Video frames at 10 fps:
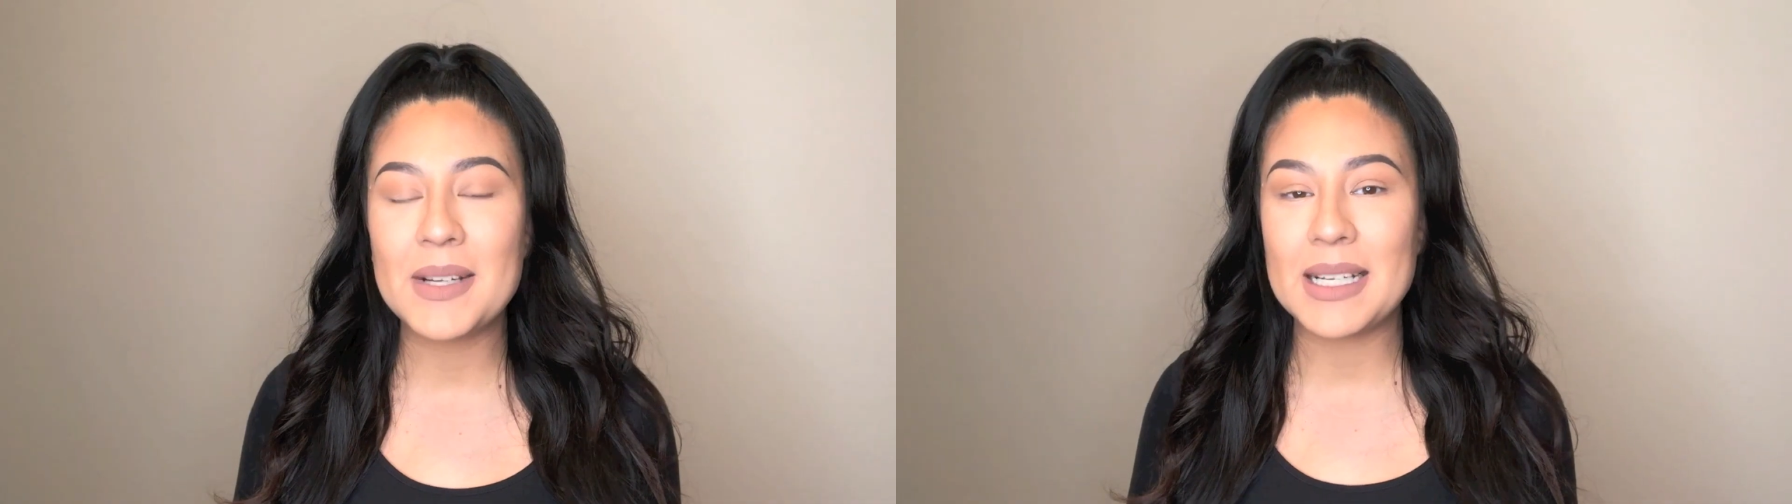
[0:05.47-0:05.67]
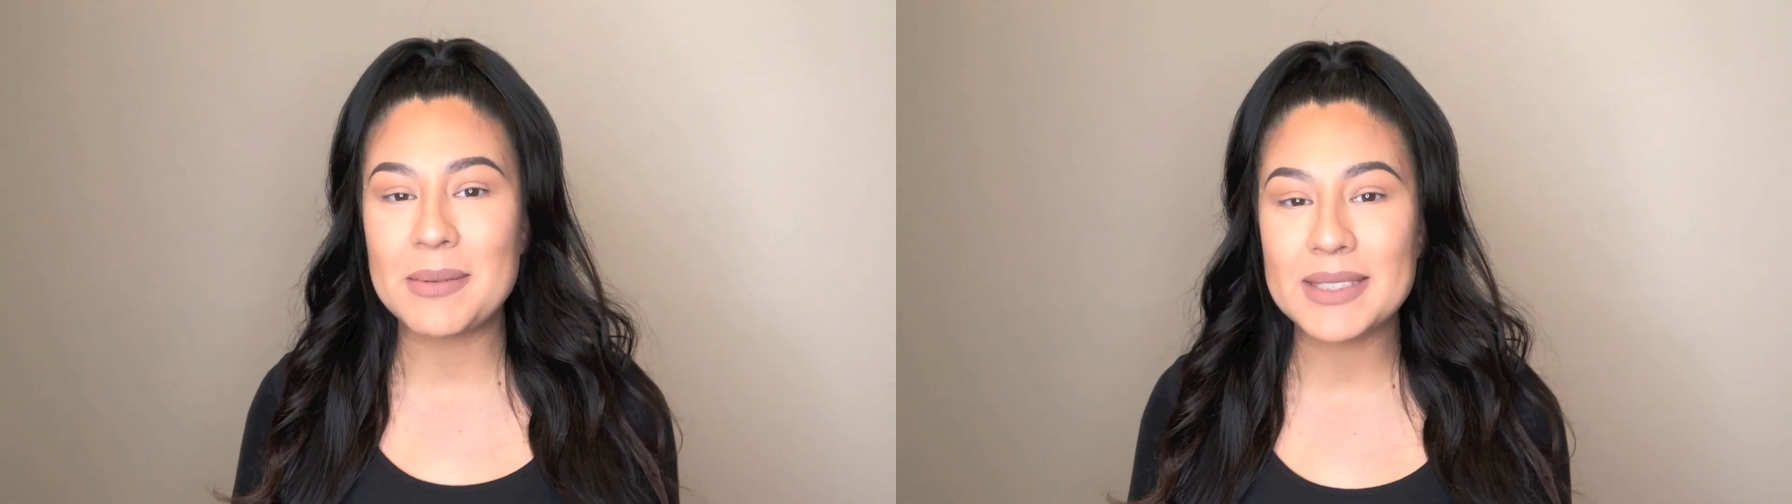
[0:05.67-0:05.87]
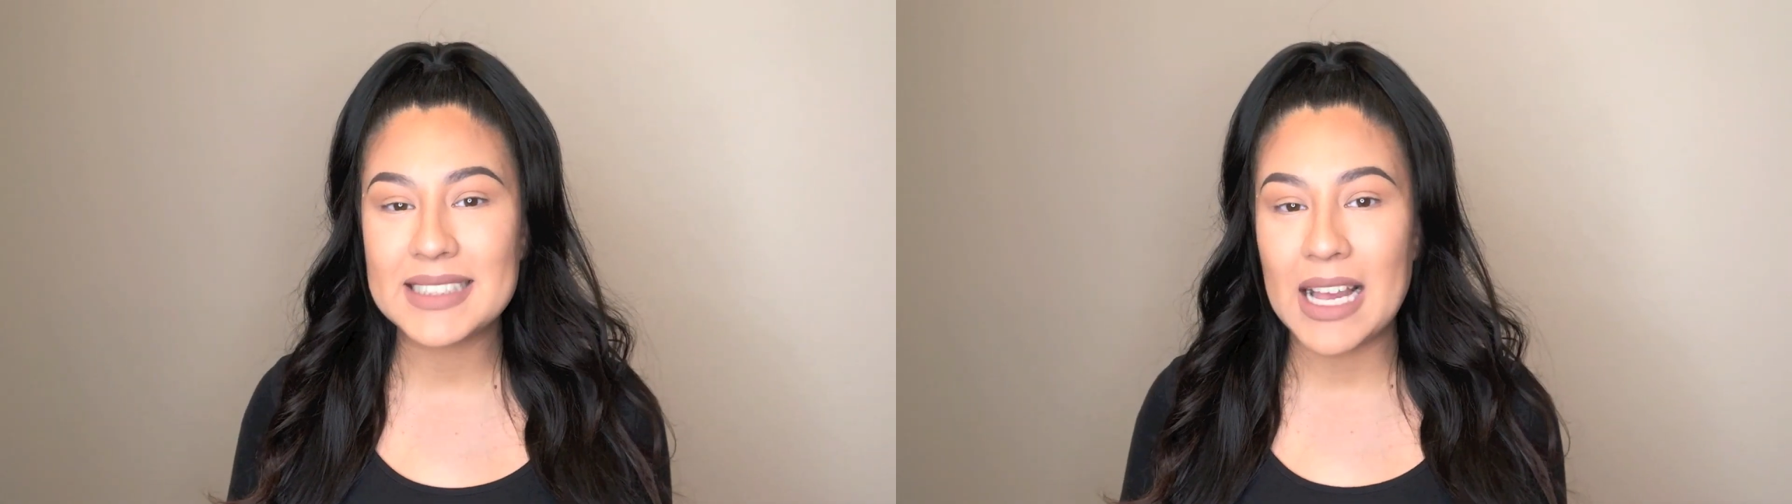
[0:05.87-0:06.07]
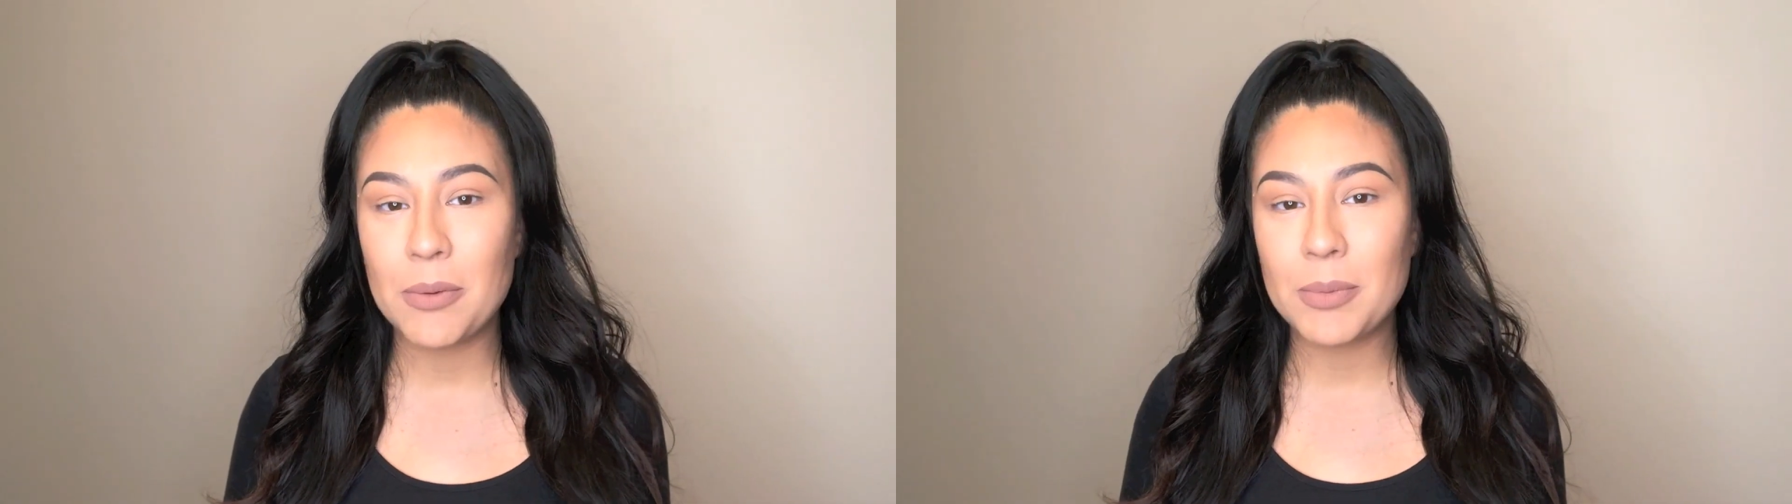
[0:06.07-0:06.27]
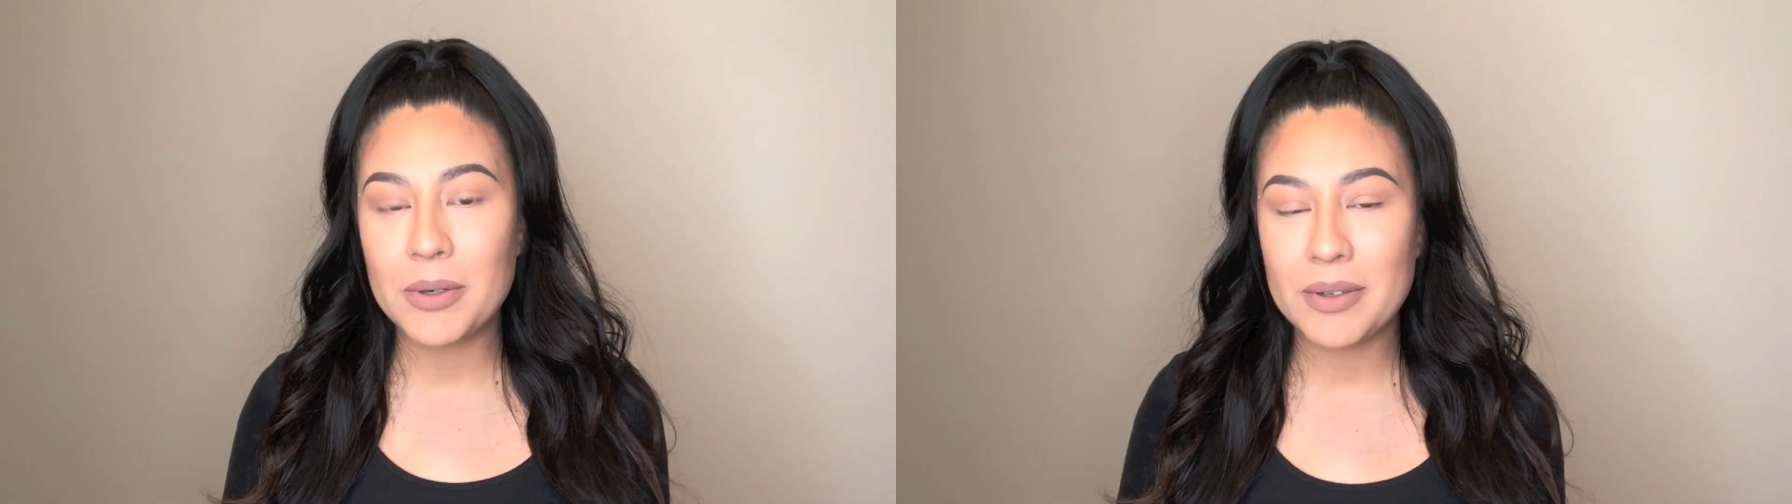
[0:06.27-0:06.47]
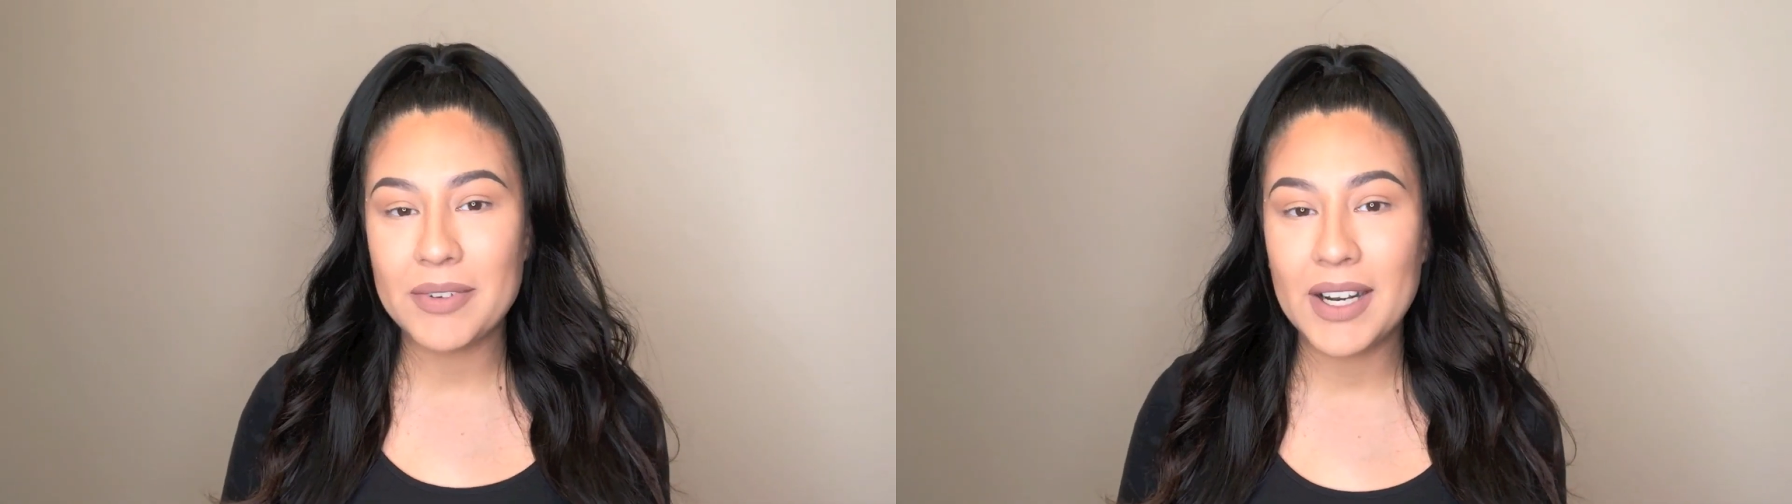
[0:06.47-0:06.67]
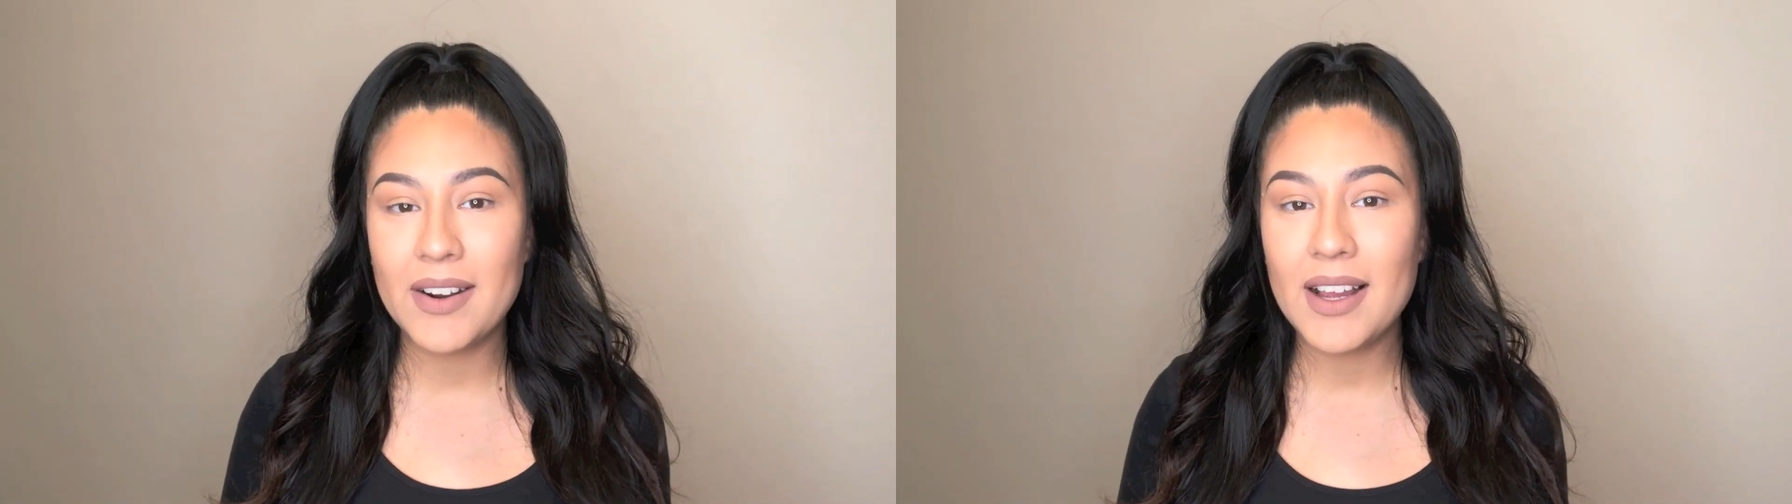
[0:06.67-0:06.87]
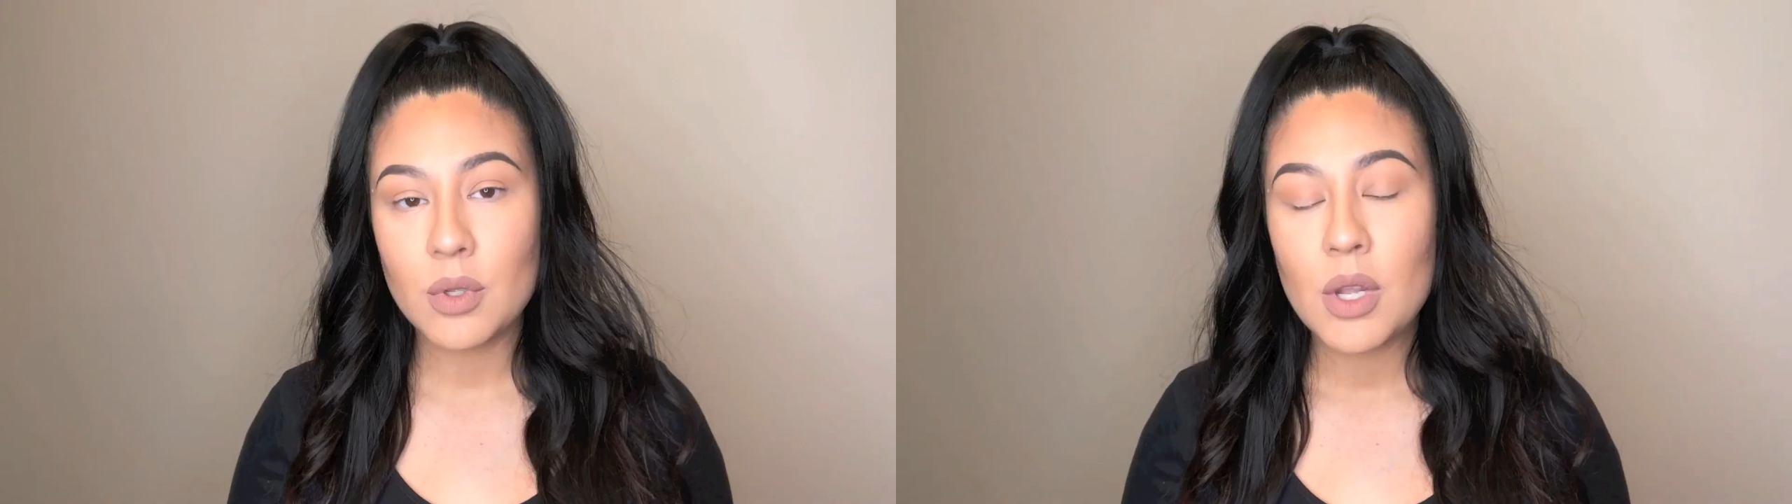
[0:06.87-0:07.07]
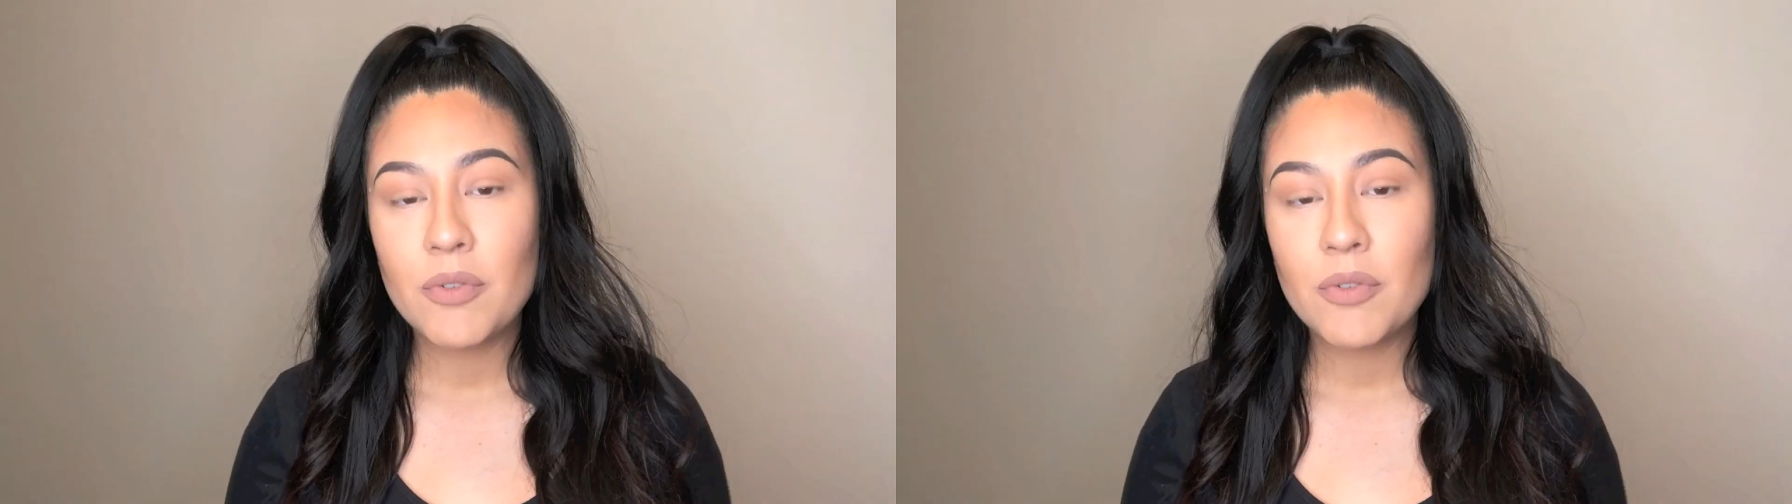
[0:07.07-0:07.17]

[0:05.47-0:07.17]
My name is Alma Rivera.